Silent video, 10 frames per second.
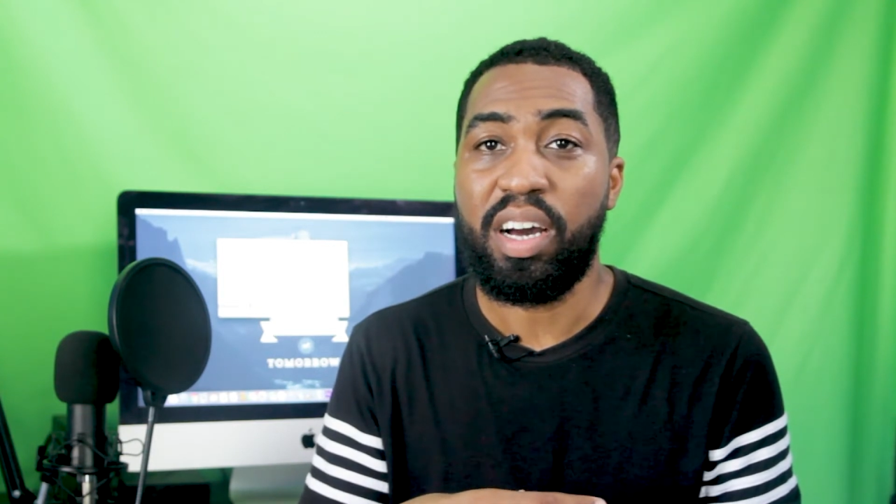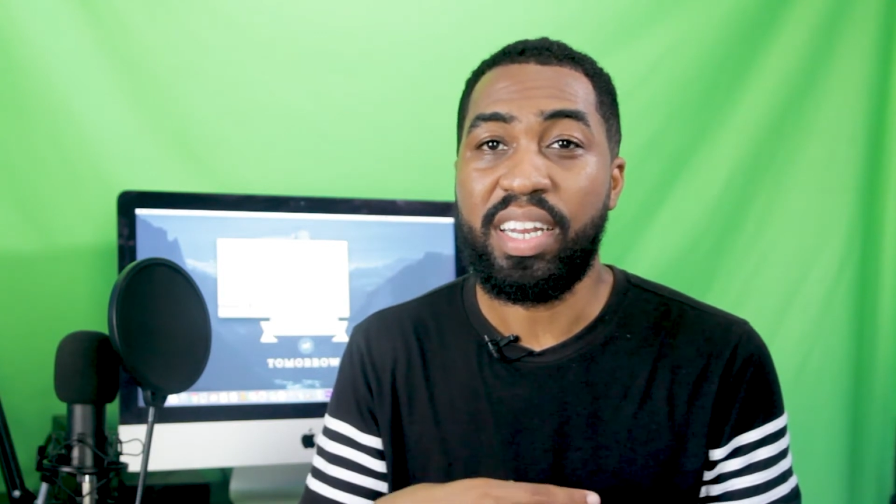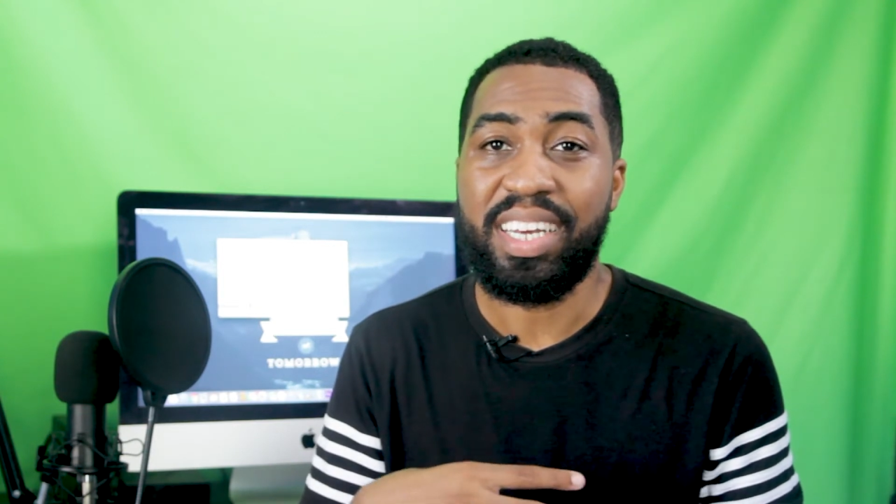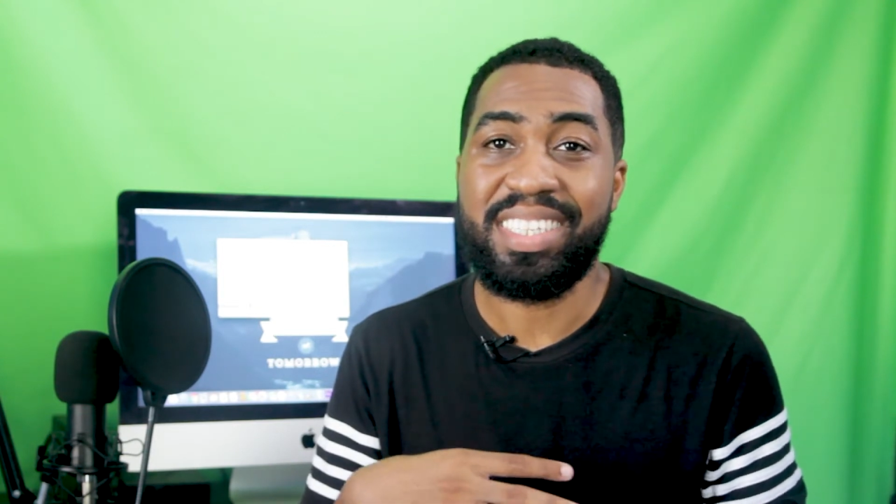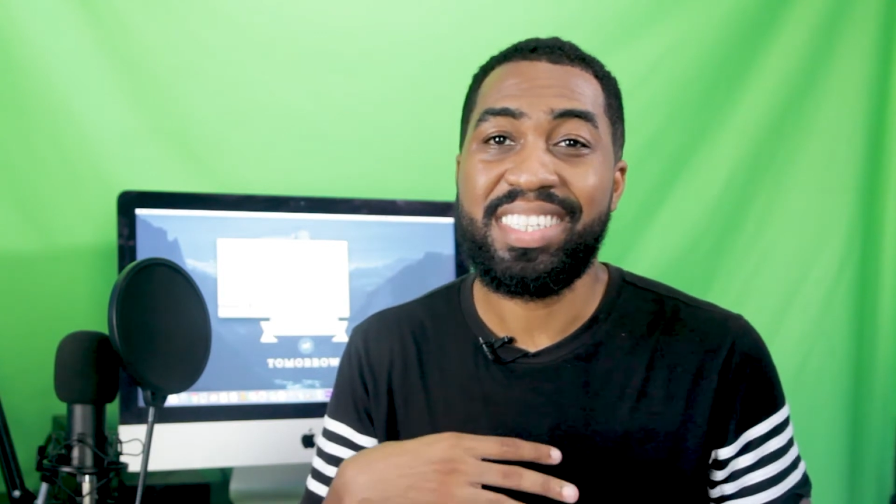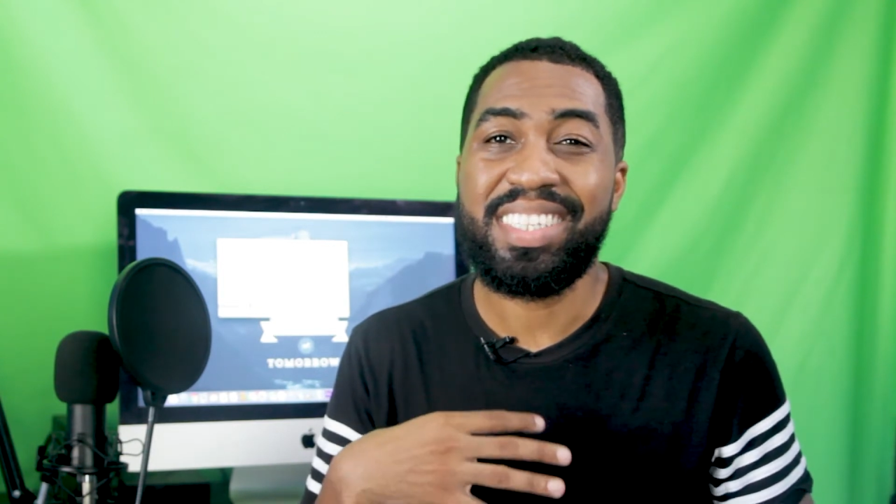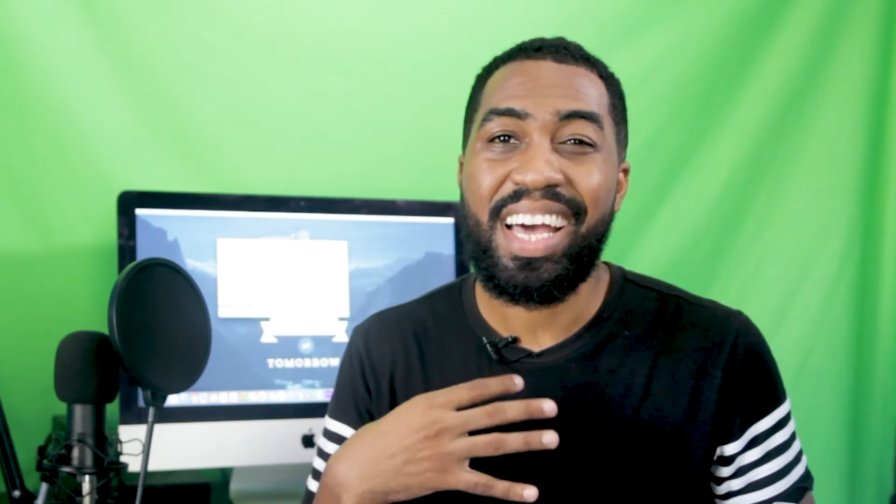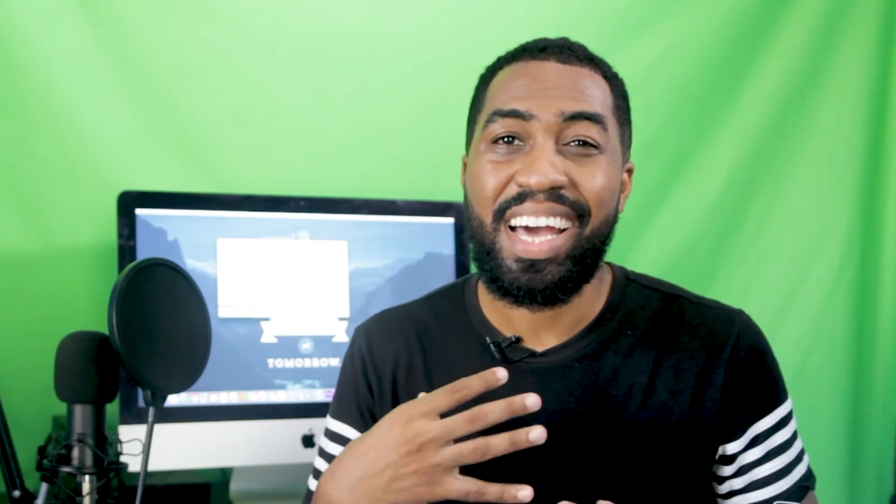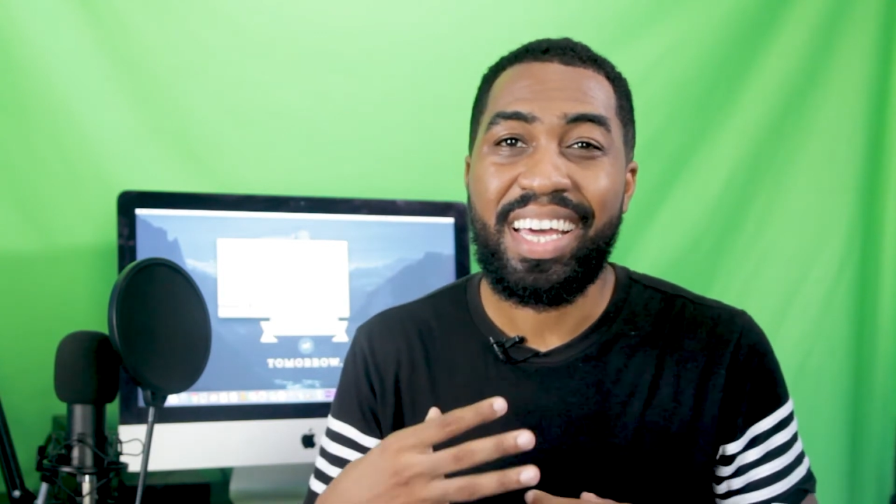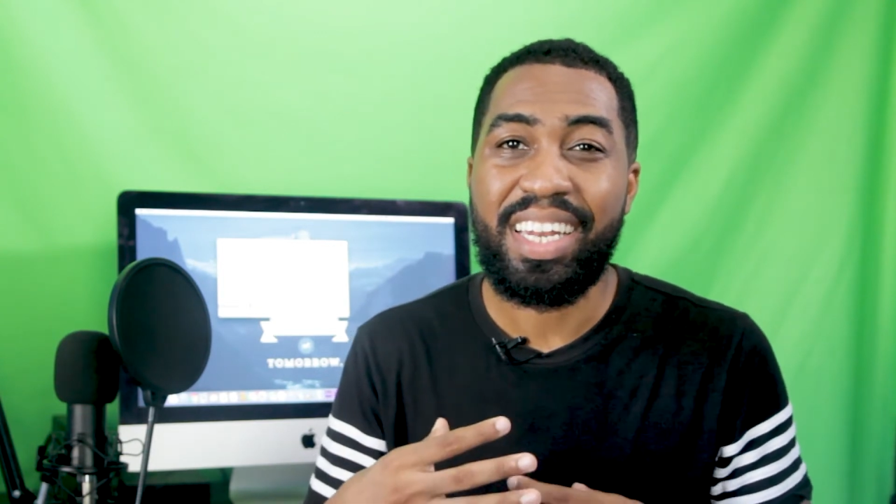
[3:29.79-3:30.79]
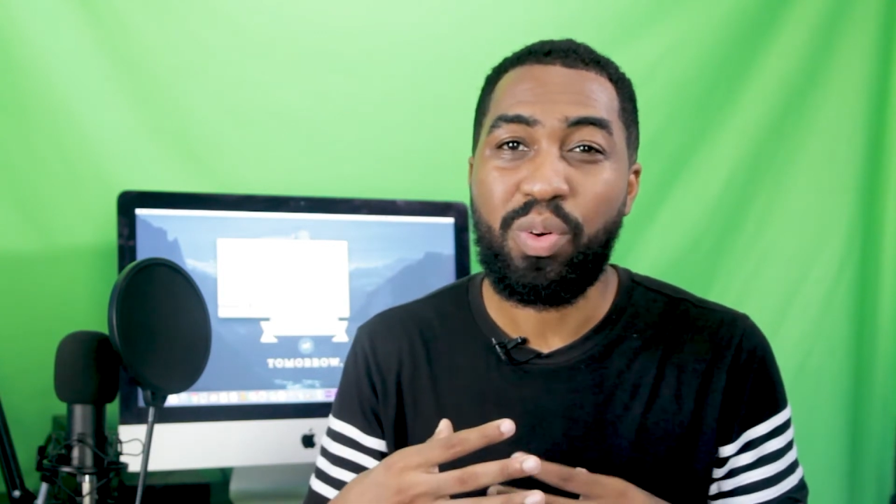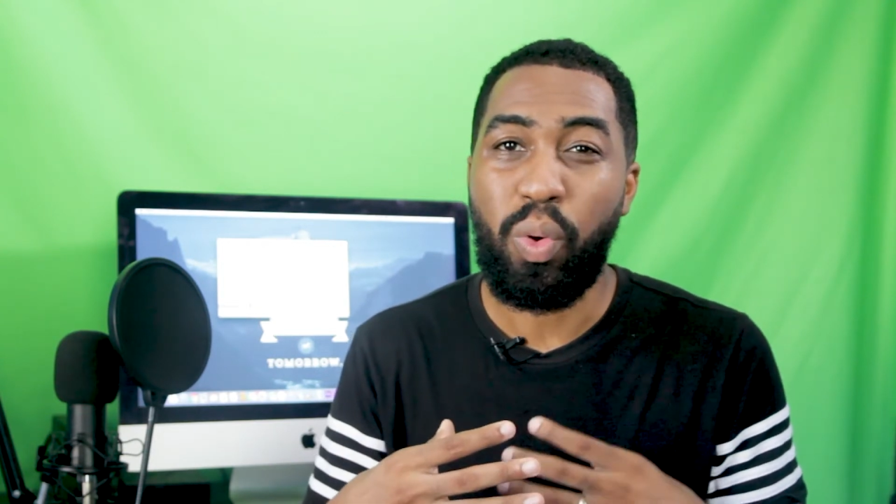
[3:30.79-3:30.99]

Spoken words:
understand